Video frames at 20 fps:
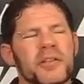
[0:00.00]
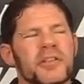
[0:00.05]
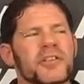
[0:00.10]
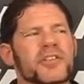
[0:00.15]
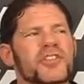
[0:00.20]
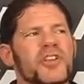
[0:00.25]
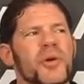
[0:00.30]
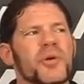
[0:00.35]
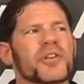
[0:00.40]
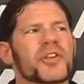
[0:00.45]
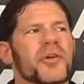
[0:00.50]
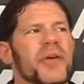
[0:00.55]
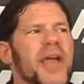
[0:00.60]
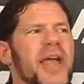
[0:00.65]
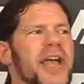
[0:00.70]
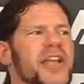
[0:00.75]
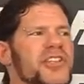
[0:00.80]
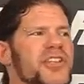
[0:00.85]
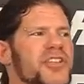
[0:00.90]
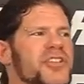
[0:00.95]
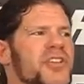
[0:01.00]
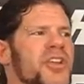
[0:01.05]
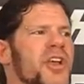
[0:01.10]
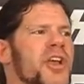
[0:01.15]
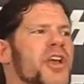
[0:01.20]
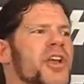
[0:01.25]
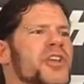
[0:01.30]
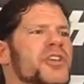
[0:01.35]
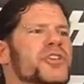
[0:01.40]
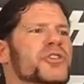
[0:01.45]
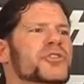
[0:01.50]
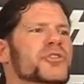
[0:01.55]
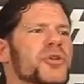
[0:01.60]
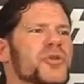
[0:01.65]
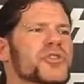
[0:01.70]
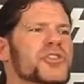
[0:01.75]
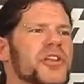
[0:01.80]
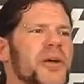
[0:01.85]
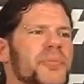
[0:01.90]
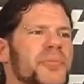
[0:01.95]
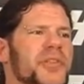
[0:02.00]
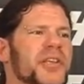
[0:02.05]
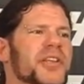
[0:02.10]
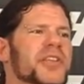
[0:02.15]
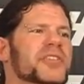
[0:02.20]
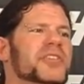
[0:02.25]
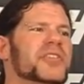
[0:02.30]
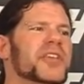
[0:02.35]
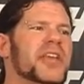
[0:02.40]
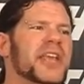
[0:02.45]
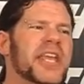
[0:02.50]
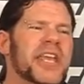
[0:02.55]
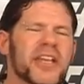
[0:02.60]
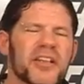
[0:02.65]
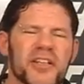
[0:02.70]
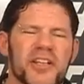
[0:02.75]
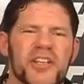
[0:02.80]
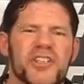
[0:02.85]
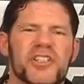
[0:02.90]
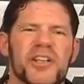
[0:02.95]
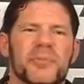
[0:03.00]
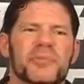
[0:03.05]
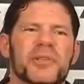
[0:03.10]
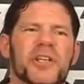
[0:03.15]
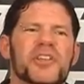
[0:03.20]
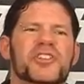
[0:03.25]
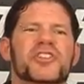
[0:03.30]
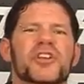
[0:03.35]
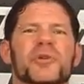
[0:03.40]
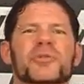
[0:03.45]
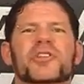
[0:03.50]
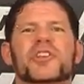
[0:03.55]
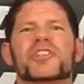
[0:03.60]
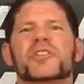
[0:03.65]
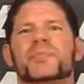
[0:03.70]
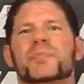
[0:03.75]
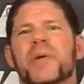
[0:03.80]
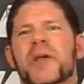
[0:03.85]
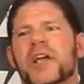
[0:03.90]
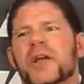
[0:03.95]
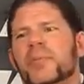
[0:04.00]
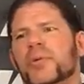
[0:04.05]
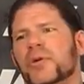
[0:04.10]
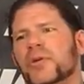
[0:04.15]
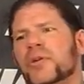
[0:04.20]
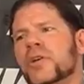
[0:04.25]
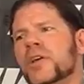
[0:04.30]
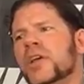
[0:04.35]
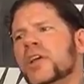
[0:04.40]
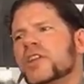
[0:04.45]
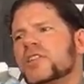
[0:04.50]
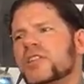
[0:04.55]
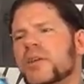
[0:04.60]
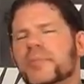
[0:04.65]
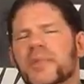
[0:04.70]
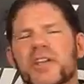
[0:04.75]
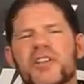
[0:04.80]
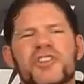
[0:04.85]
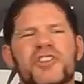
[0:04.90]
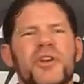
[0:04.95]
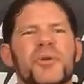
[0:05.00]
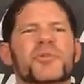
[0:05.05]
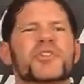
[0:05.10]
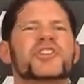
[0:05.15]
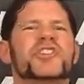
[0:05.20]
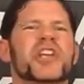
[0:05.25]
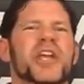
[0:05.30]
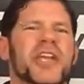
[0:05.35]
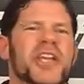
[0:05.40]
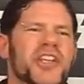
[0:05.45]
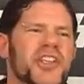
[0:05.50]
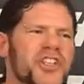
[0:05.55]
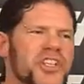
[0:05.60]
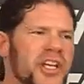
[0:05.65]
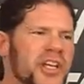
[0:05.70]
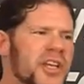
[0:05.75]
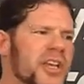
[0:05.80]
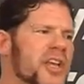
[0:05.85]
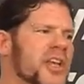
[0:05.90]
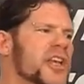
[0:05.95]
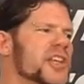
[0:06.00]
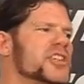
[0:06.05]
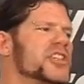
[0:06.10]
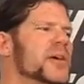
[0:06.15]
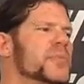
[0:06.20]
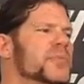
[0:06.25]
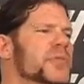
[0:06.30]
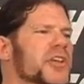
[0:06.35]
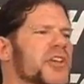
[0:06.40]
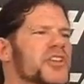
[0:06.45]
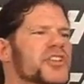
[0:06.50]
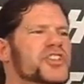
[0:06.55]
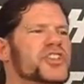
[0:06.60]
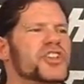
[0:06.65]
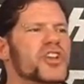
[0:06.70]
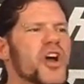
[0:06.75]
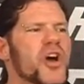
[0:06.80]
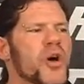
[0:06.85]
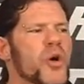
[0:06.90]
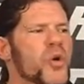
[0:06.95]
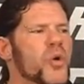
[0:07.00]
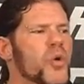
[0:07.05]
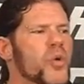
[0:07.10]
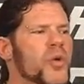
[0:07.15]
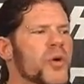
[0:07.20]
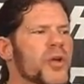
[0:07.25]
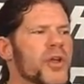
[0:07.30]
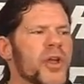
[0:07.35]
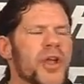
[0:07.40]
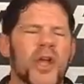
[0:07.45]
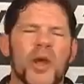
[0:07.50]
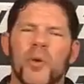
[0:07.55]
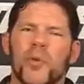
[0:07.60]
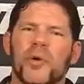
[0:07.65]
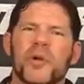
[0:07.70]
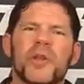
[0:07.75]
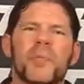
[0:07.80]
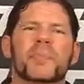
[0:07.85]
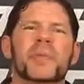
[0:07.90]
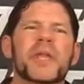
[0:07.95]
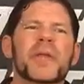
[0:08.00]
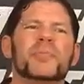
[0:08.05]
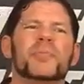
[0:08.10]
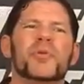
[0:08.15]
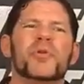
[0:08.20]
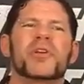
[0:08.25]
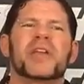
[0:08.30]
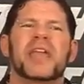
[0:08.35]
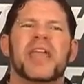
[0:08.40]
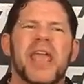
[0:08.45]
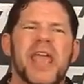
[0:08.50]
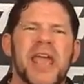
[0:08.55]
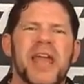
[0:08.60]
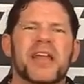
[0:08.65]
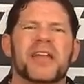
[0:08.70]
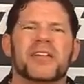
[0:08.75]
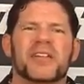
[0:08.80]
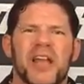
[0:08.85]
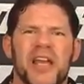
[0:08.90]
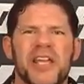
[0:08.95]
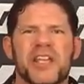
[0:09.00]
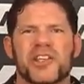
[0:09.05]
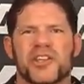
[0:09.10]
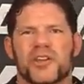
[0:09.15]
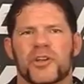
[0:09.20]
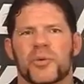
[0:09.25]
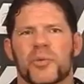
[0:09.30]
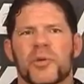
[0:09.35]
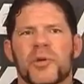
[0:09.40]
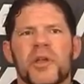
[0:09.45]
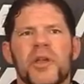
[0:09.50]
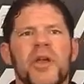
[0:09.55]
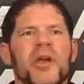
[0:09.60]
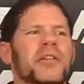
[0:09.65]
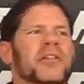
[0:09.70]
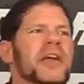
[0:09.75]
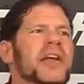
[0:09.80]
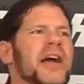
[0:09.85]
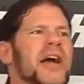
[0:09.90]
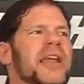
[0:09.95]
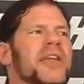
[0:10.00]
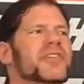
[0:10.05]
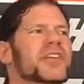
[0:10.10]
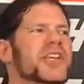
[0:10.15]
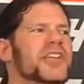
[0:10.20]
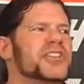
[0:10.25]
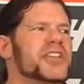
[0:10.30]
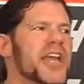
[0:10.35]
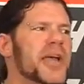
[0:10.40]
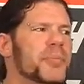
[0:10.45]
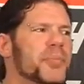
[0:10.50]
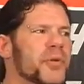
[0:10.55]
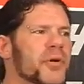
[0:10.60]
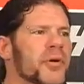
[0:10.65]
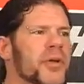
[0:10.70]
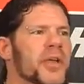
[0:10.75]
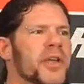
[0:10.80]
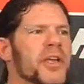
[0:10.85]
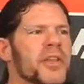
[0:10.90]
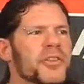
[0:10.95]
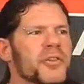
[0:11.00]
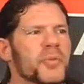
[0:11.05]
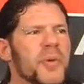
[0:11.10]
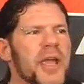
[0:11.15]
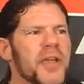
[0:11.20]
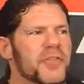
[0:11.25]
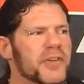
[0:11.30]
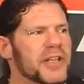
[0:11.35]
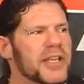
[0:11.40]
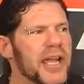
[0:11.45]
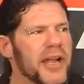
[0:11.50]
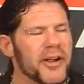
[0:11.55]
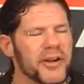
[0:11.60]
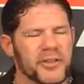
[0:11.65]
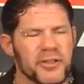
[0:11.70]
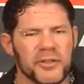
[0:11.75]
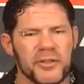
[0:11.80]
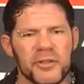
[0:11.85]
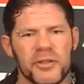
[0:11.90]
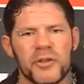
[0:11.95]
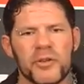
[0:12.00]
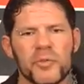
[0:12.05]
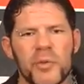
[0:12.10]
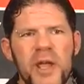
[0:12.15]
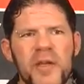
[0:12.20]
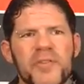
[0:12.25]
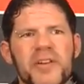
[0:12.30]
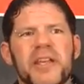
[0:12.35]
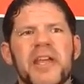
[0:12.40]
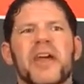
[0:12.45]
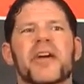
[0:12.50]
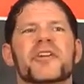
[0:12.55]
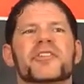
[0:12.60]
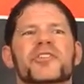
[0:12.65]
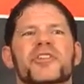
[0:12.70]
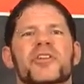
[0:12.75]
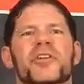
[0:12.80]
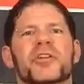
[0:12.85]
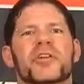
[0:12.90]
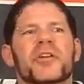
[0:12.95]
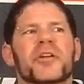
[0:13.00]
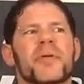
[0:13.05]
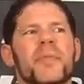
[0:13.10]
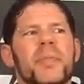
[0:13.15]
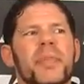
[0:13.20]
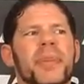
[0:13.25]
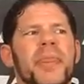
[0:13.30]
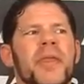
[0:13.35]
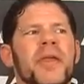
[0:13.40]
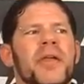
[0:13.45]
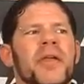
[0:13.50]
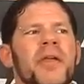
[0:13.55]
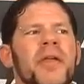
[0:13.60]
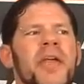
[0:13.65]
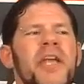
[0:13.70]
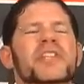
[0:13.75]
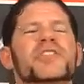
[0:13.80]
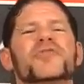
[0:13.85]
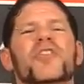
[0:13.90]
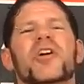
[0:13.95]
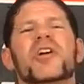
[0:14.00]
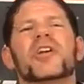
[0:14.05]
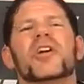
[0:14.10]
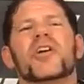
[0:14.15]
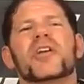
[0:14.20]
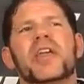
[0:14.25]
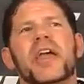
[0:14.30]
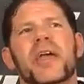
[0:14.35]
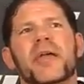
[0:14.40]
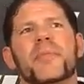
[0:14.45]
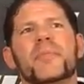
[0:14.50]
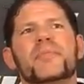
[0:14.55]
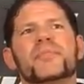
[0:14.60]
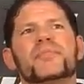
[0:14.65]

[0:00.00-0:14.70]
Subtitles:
The showing your ass is you do something heelish, something so despicable, something so chicken shit, something so where the people can't like you. Like, I'll give you an example. The Raven character. The Raven character, it's very... Okay,